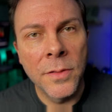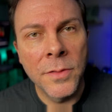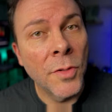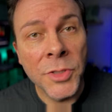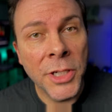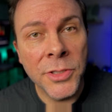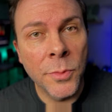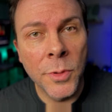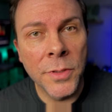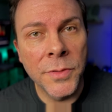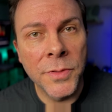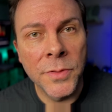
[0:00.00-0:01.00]
Don't change the
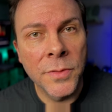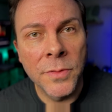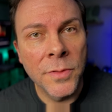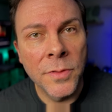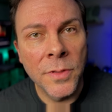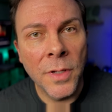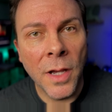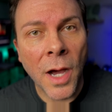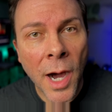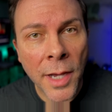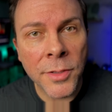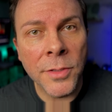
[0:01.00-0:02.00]
words.
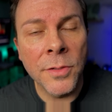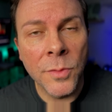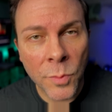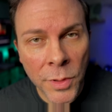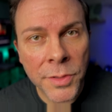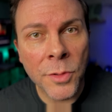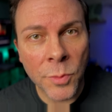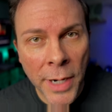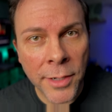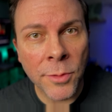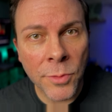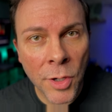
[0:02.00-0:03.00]
Honor what the
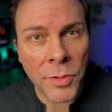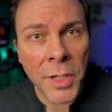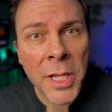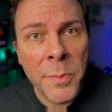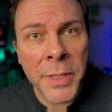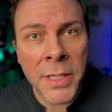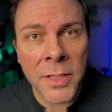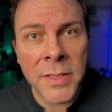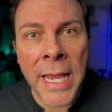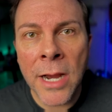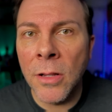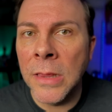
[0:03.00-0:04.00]
writer wrote because
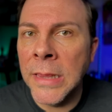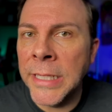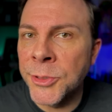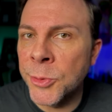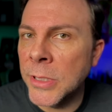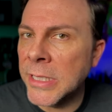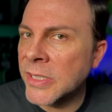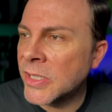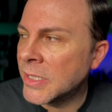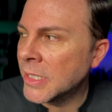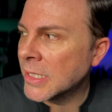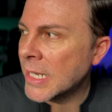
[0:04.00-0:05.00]
they are literally
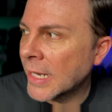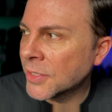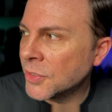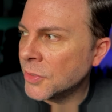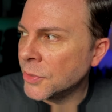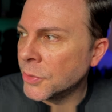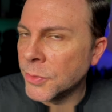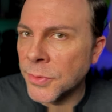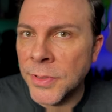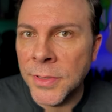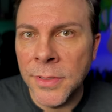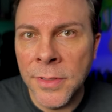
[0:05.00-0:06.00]
sitting next to
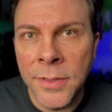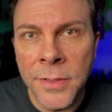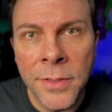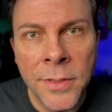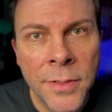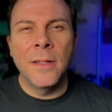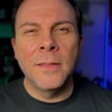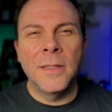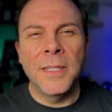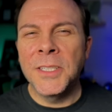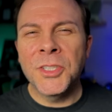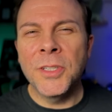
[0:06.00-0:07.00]
you.
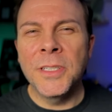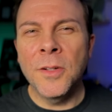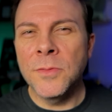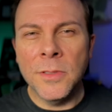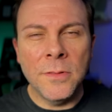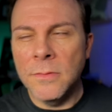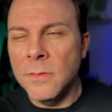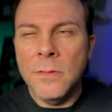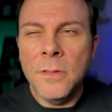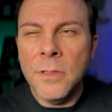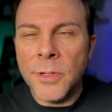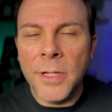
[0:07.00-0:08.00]
Additionally, don't
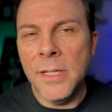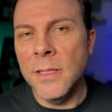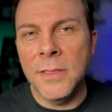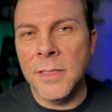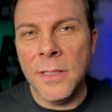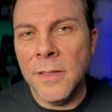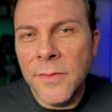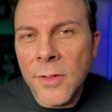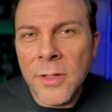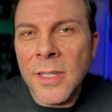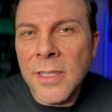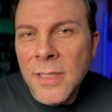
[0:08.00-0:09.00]
do crazy
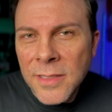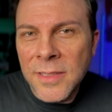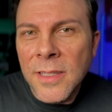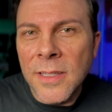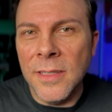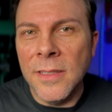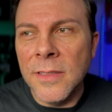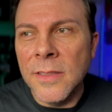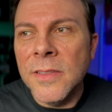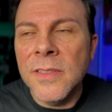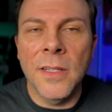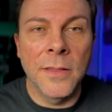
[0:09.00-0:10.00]

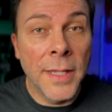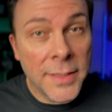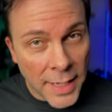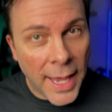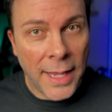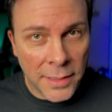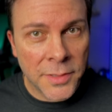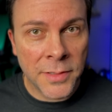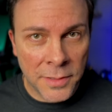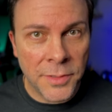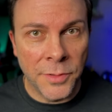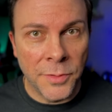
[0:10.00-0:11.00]
voices unless
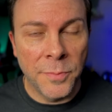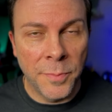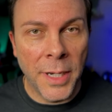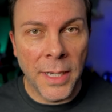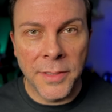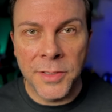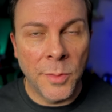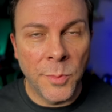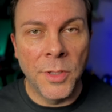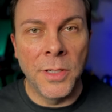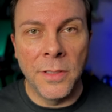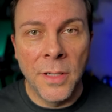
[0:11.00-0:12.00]
asked to by
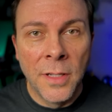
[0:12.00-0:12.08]
someone